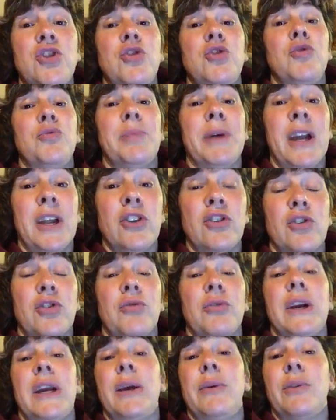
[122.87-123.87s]
2, page
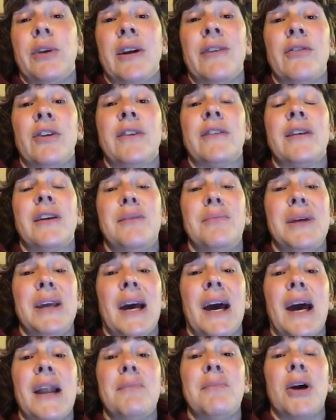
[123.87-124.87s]
3, whatever it's going to be
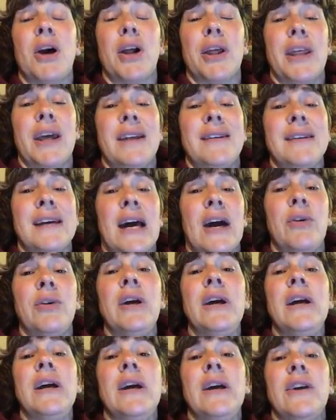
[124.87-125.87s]
on, mark that down
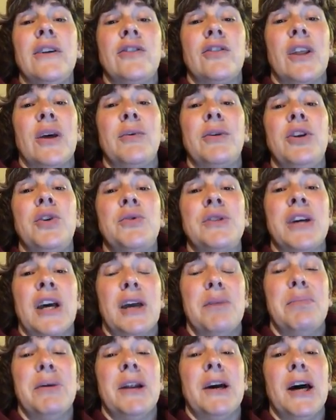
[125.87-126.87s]
so that when you
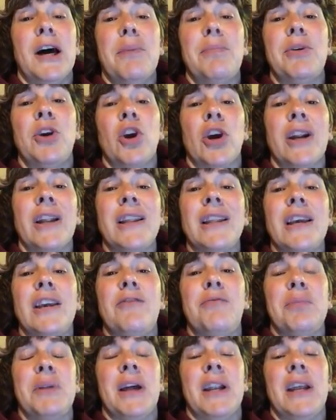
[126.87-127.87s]
type it up, you're going to
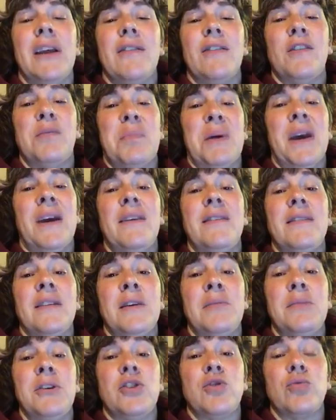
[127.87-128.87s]
leave plenty of space
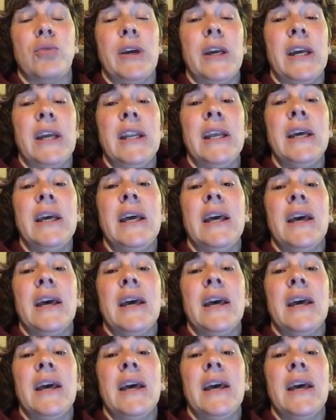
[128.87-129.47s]
in between,